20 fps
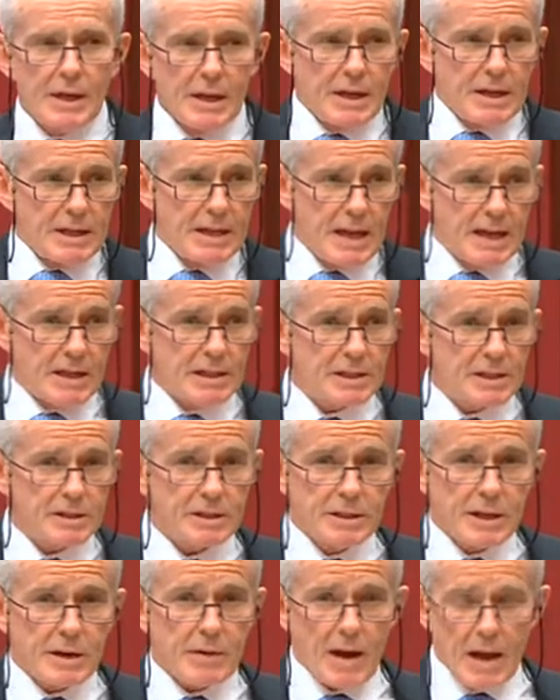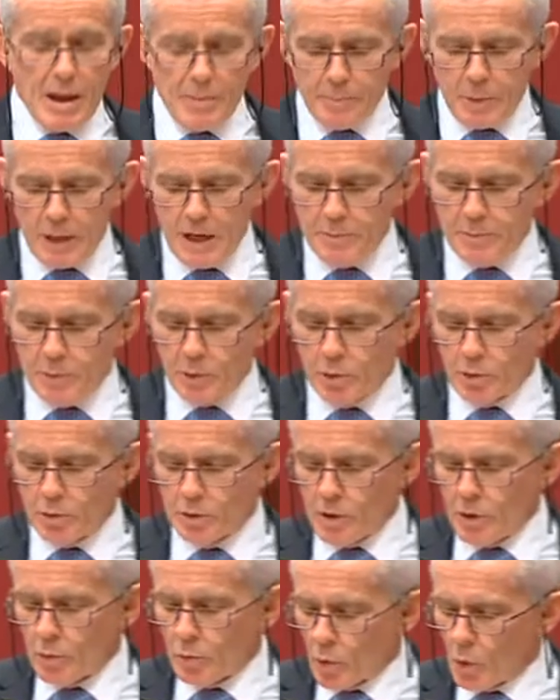Yes, there are people
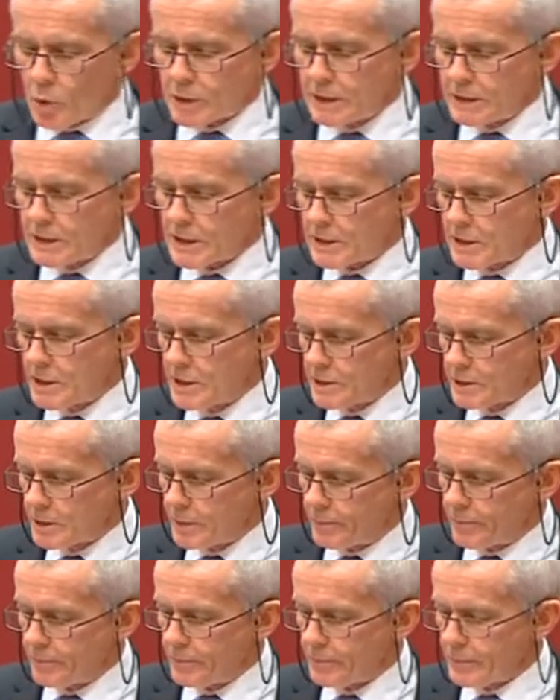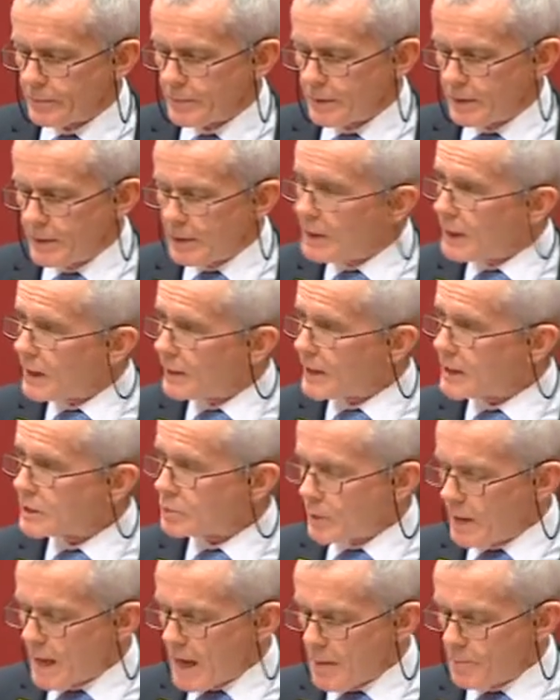rorting the system, and that's
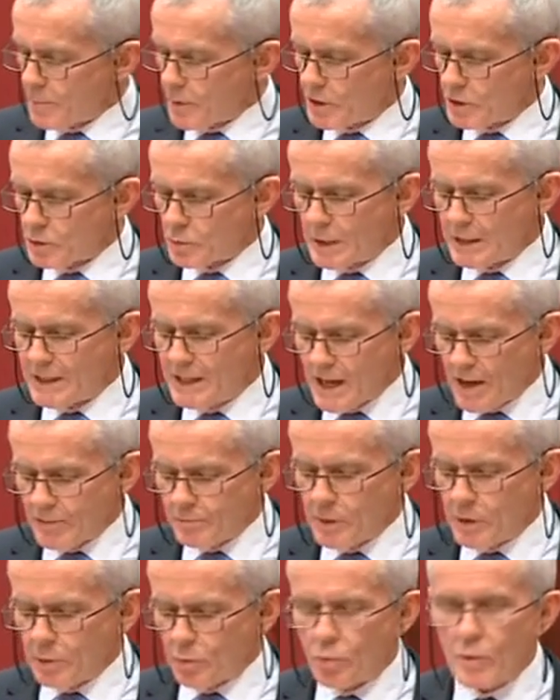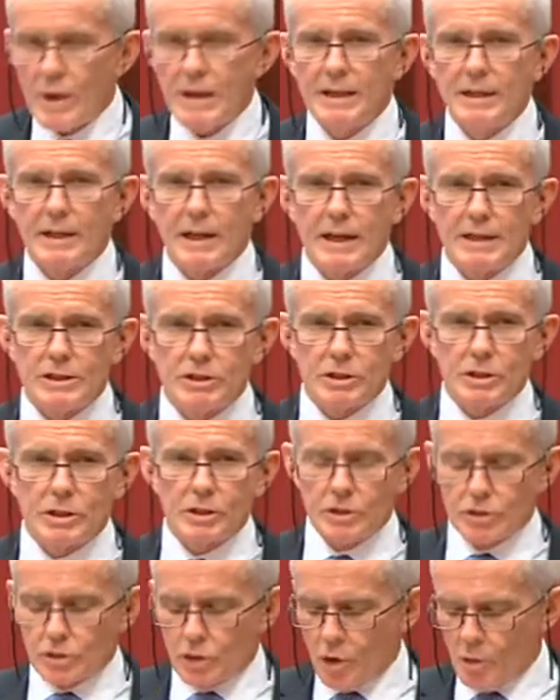what happens when government regulates to
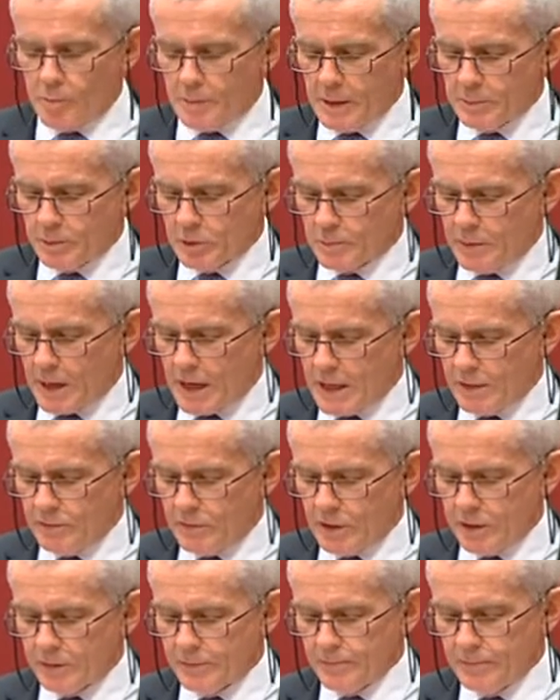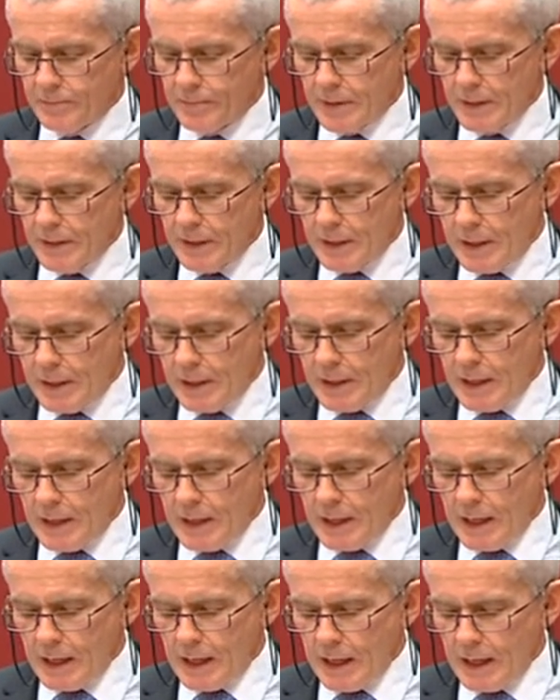control people's behaviour.
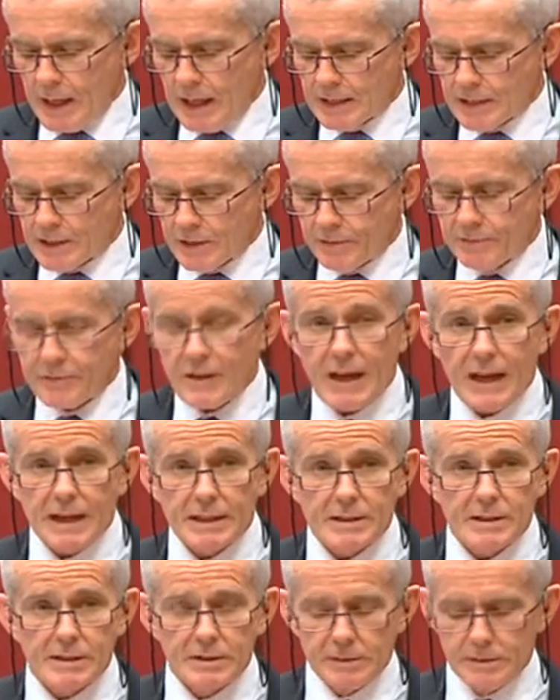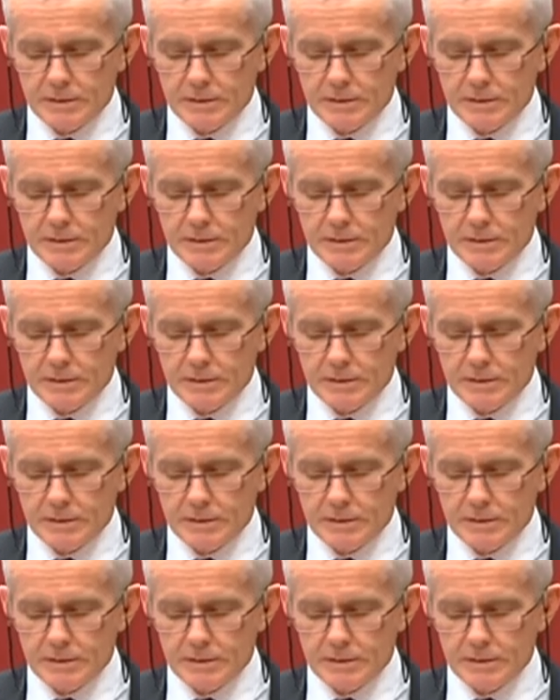It's a fact.